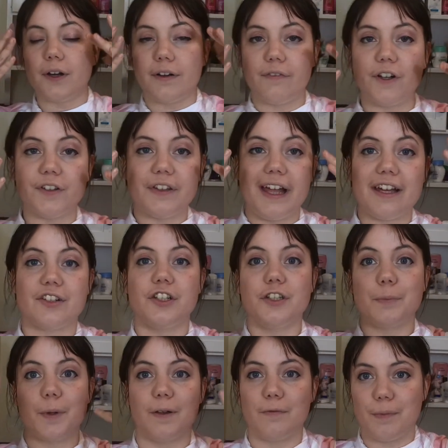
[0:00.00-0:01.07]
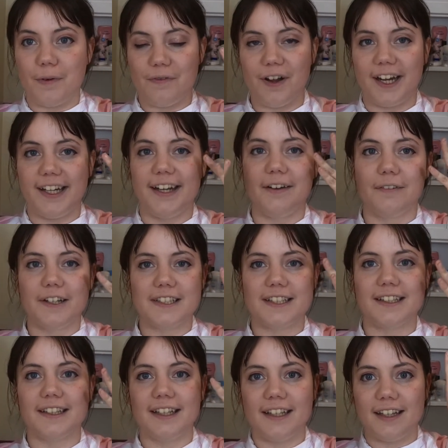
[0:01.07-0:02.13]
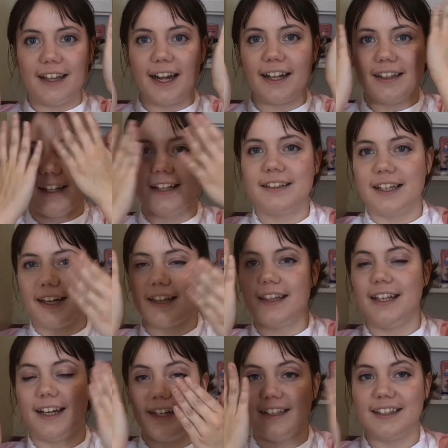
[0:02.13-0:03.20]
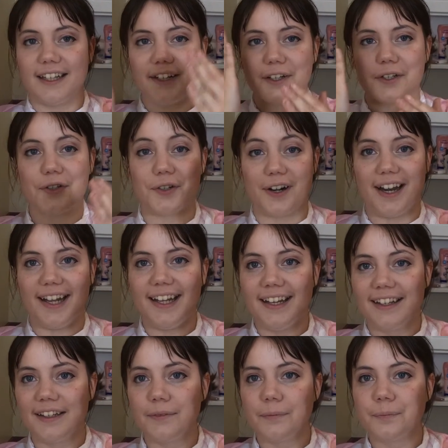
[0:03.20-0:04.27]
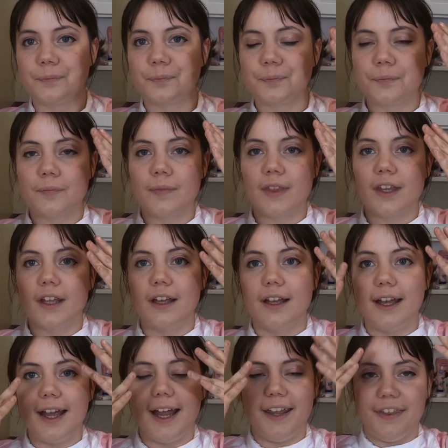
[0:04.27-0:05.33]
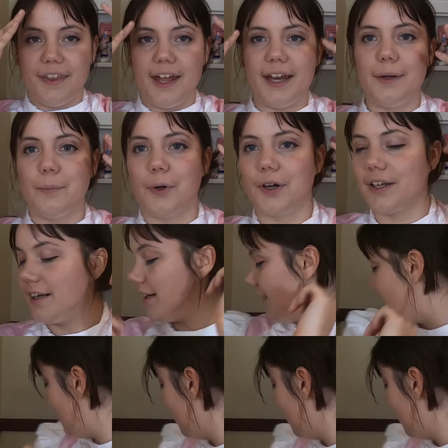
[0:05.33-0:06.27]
on false lashes, but I've been finding recently that I like letting the eyeliner dry and then putting it on.